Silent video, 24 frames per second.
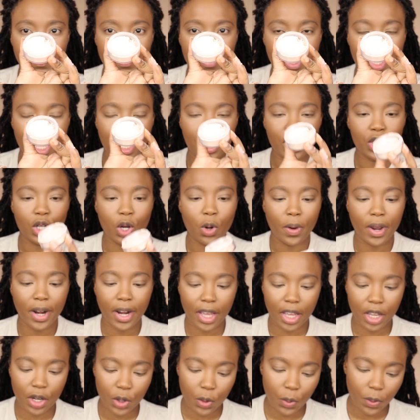Not sure what I
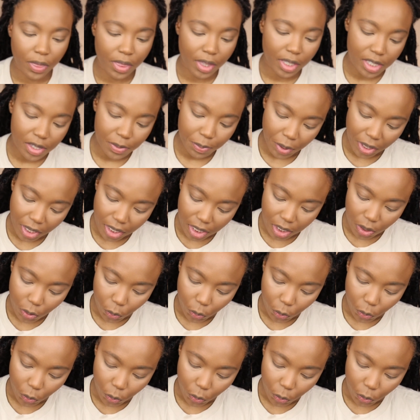can do with this pinky